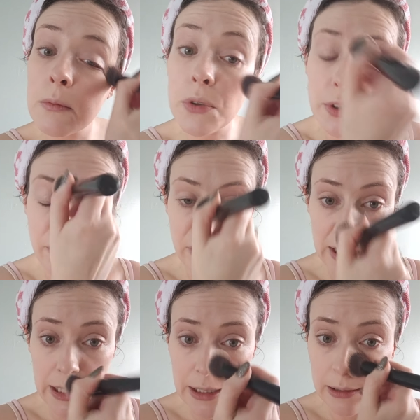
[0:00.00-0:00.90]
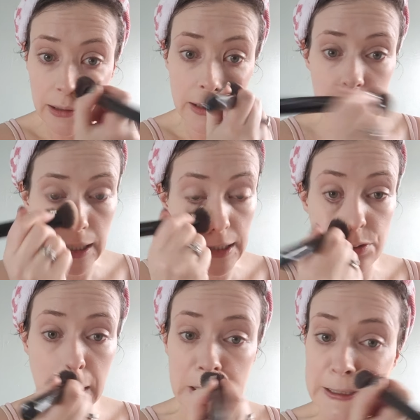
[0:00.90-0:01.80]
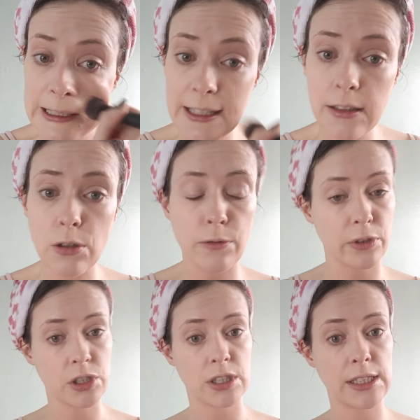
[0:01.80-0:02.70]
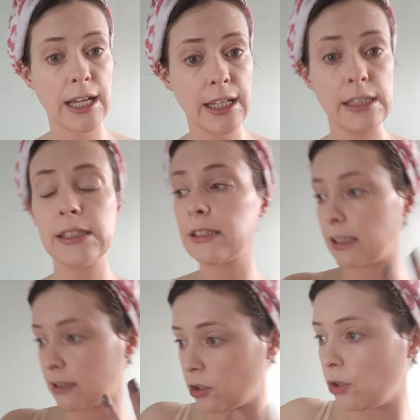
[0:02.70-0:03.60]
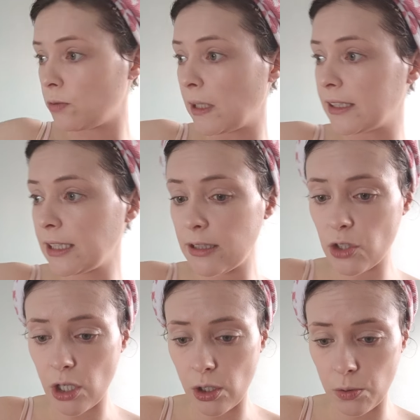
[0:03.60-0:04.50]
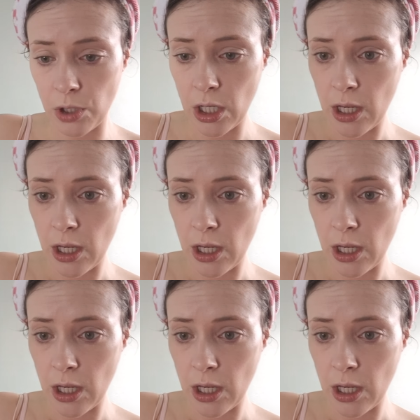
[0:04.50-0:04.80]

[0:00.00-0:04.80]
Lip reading: but the feel, it's hydrating, the coverage is nice, it suits my skin tone.